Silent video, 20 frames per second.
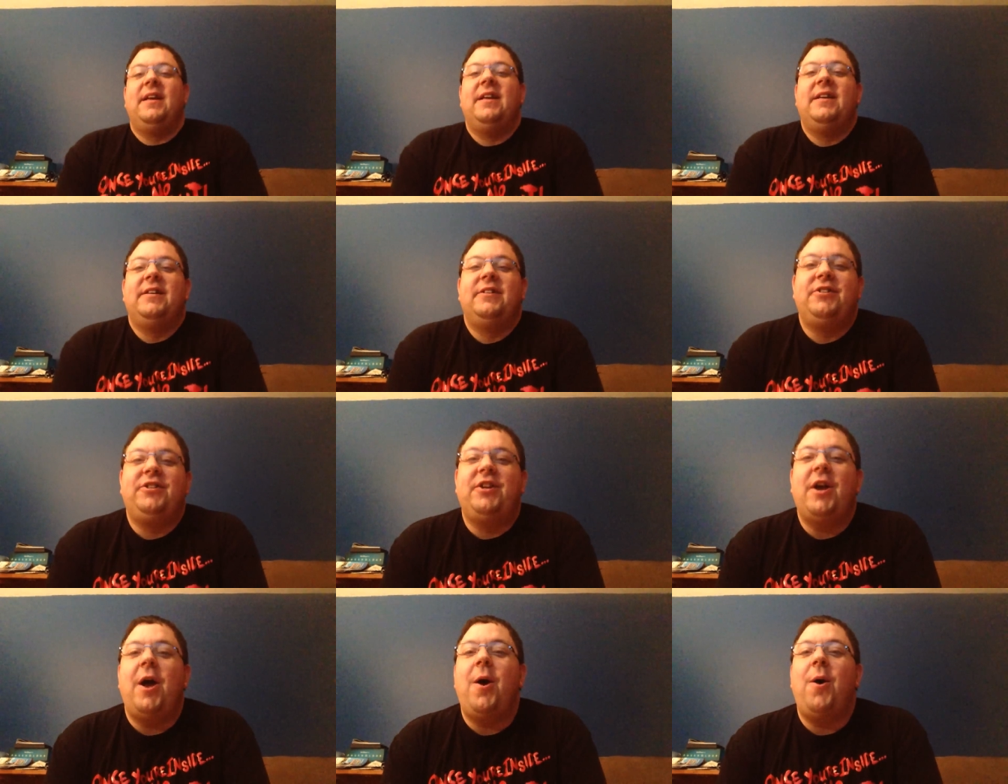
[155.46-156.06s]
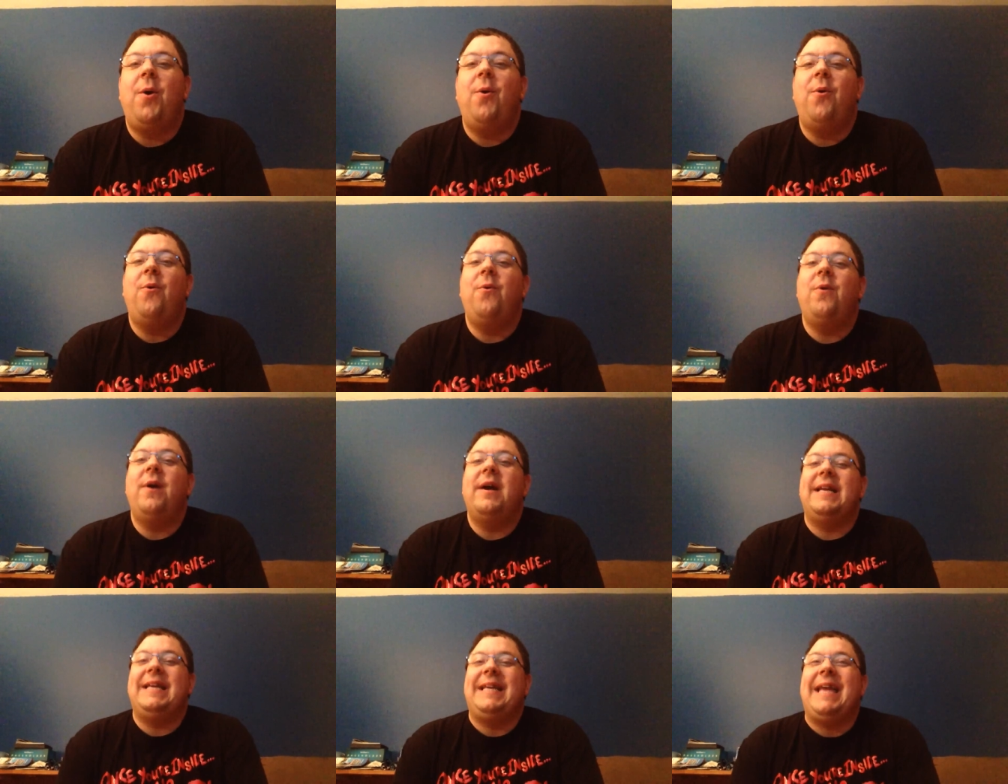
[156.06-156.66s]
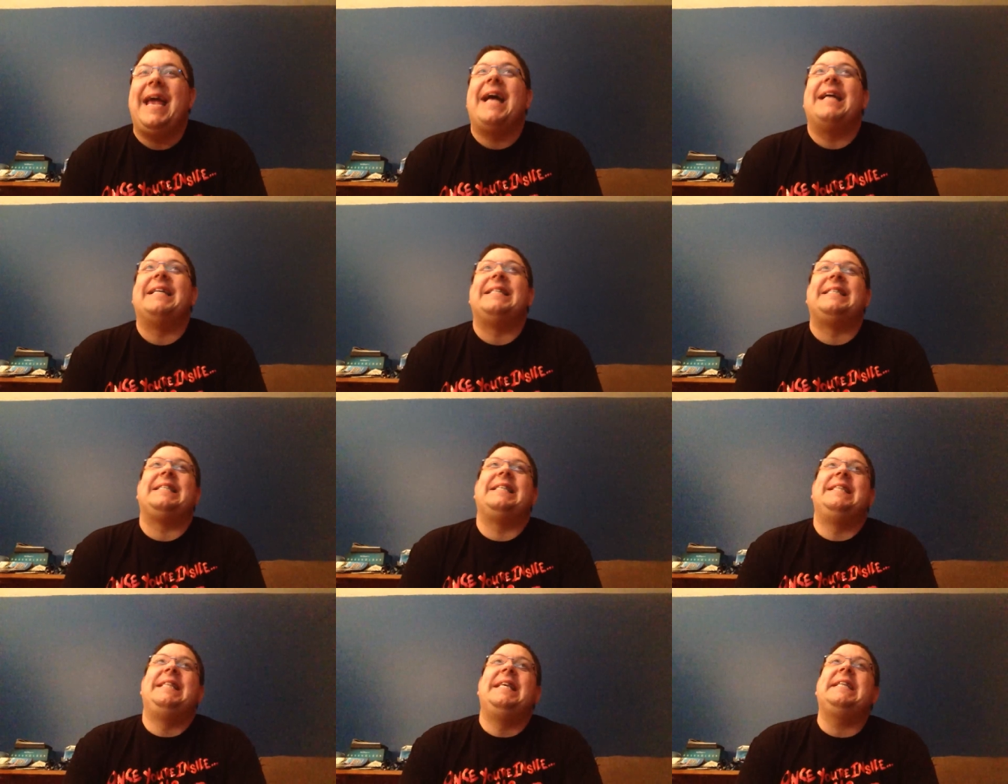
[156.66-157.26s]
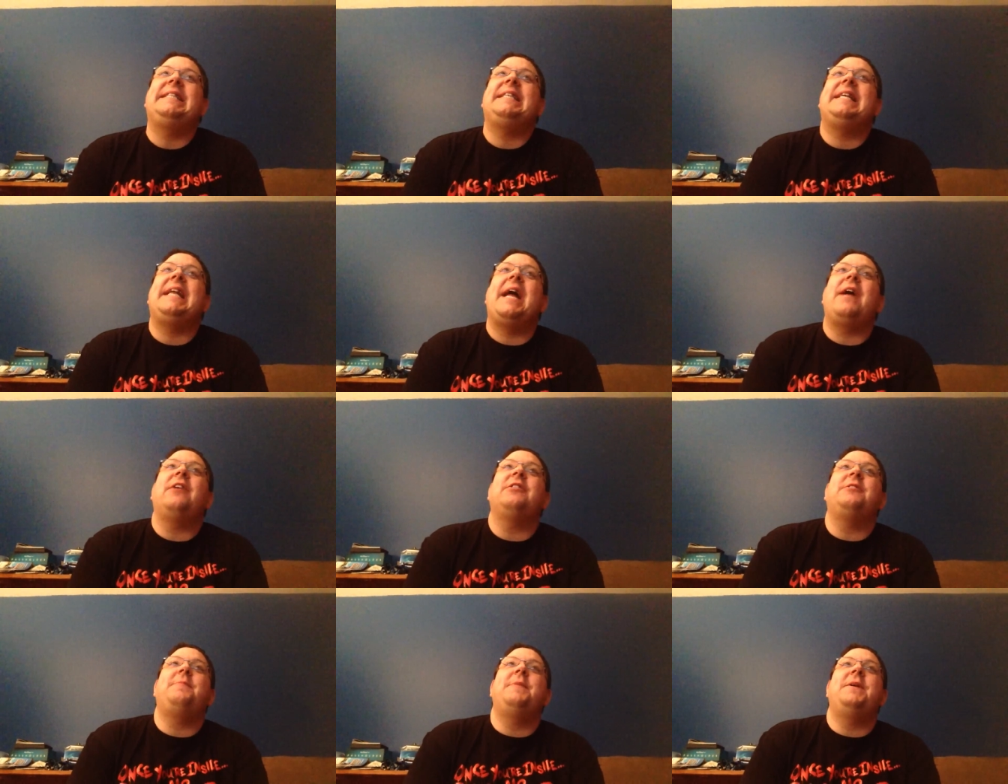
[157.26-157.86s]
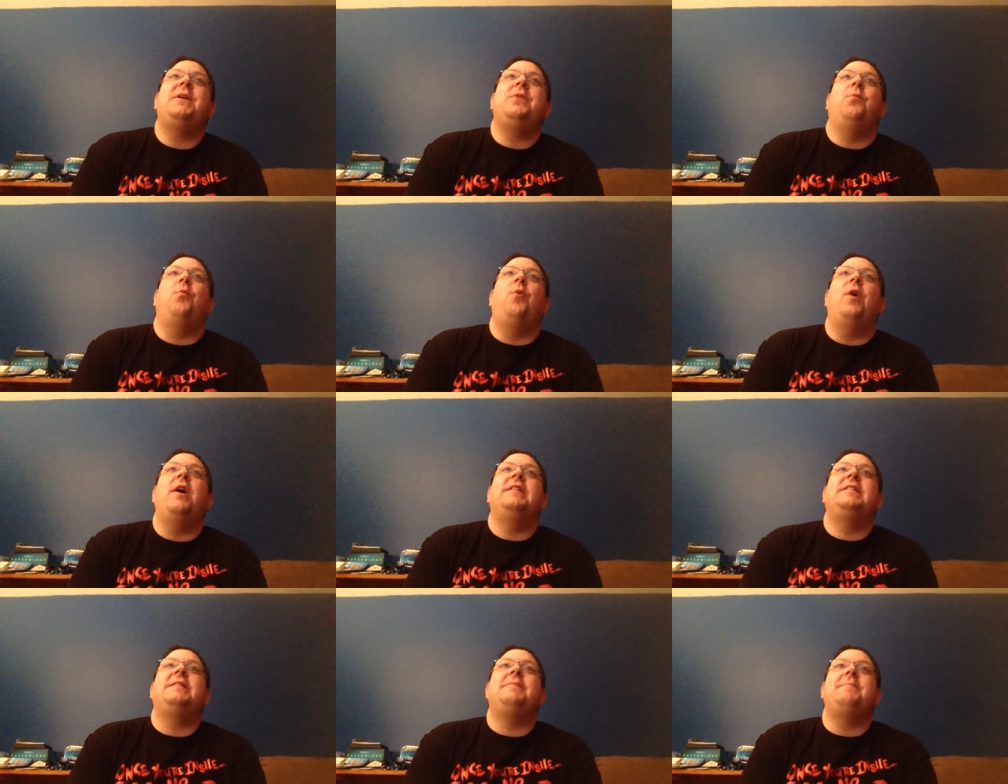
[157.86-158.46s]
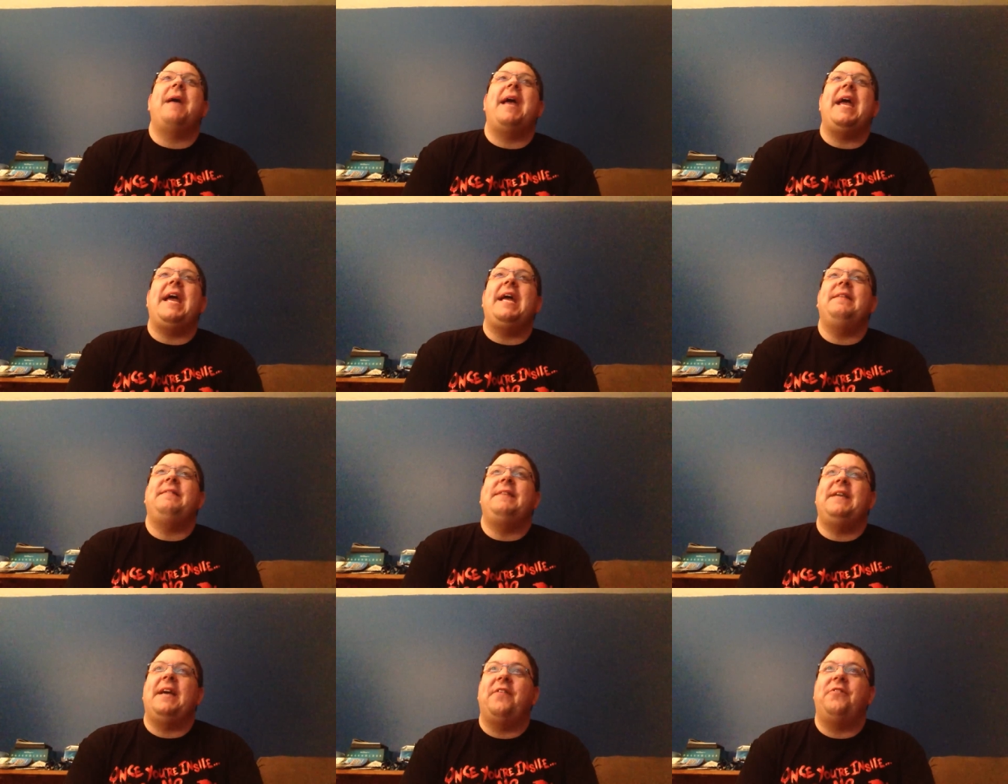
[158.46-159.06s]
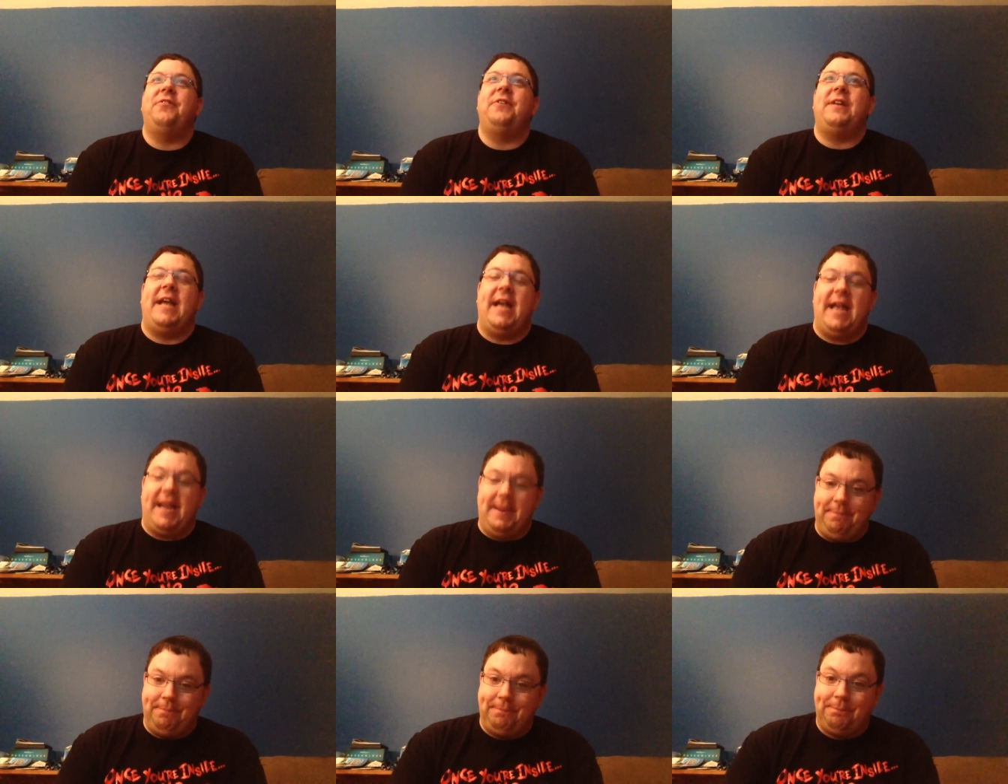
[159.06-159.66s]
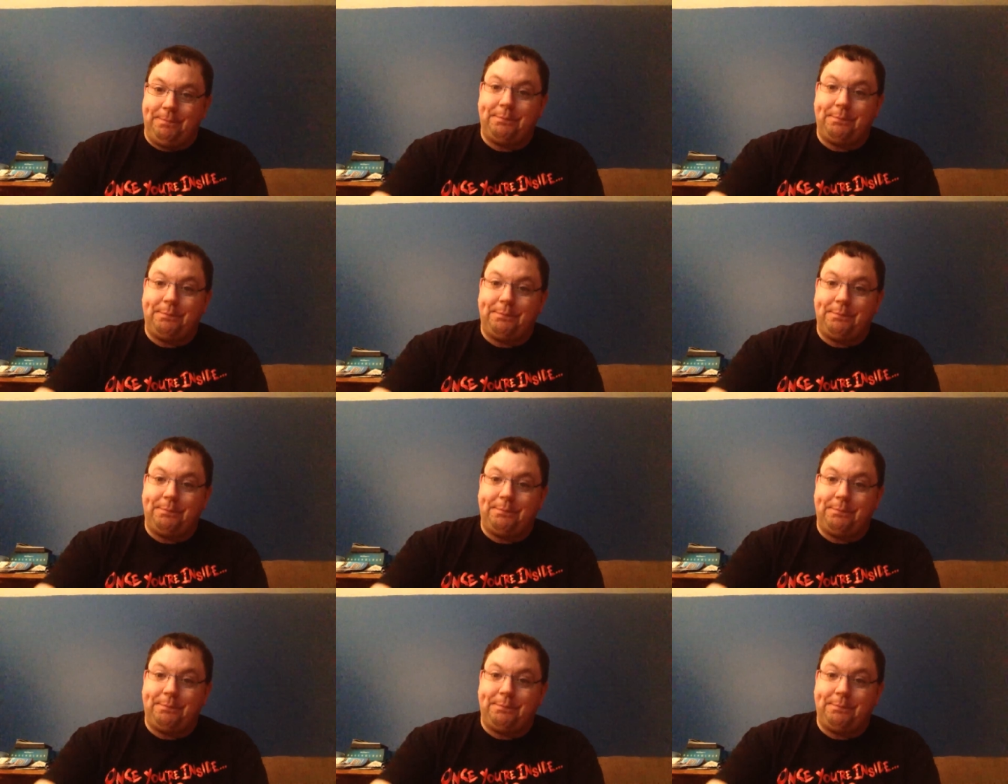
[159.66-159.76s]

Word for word: So, yes, this announcement was made the other day,